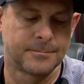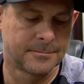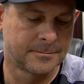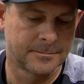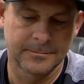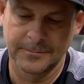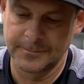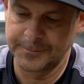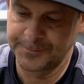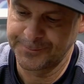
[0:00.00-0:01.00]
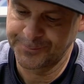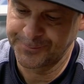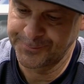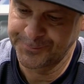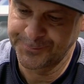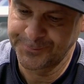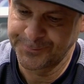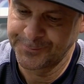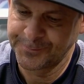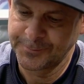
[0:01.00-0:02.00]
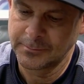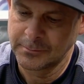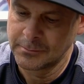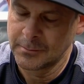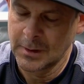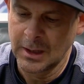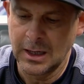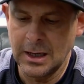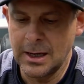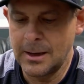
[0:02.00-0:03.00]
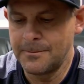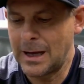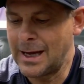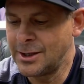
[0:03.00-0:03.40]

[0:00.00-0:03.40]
What did you take out of Tanaka's outing?